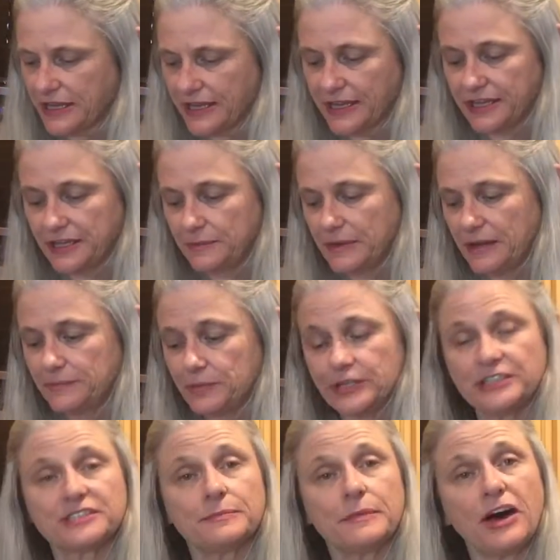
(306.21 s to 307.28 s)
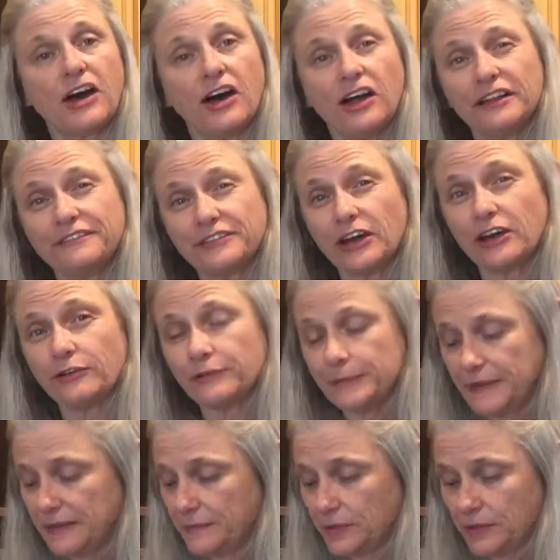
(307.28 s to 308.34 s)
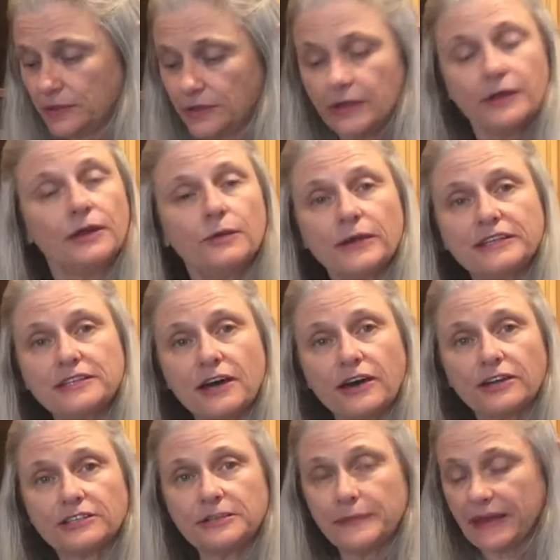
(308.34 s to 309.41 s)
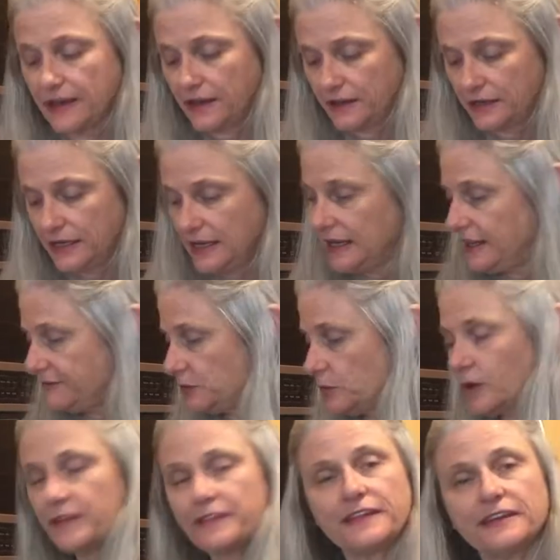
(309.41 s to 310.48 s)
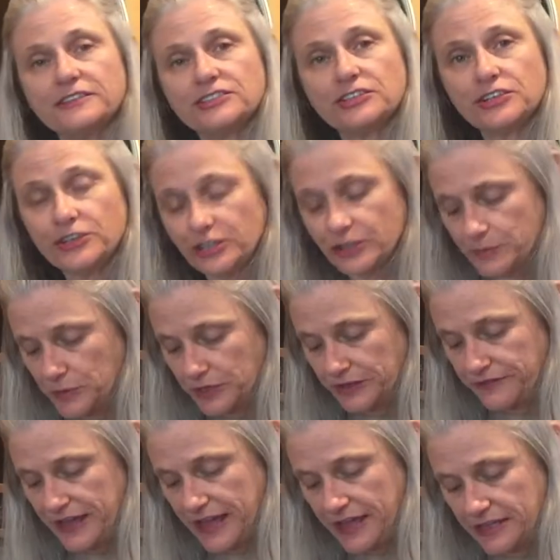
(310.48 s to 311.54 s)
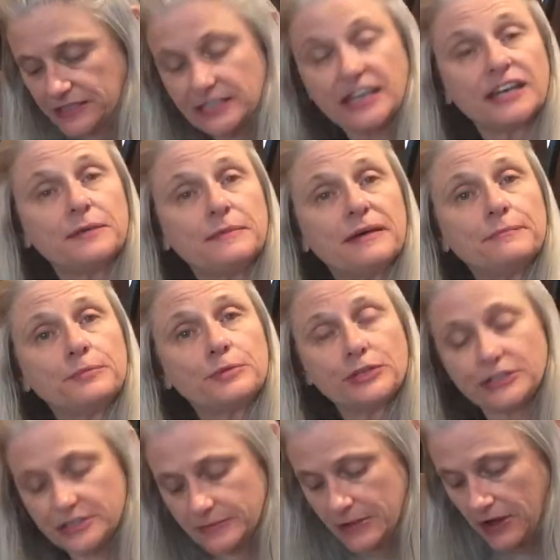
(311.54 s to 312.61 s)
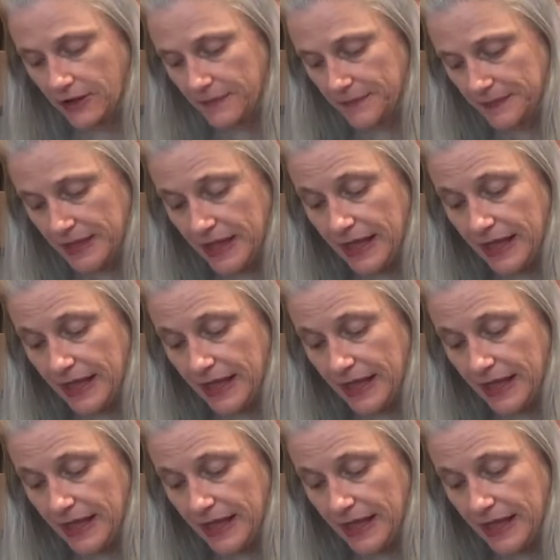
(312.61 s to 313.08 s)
I cut them up pretty small. If y'all remember, we talked about if you want things to cook pretty fast, cut them up pretty small.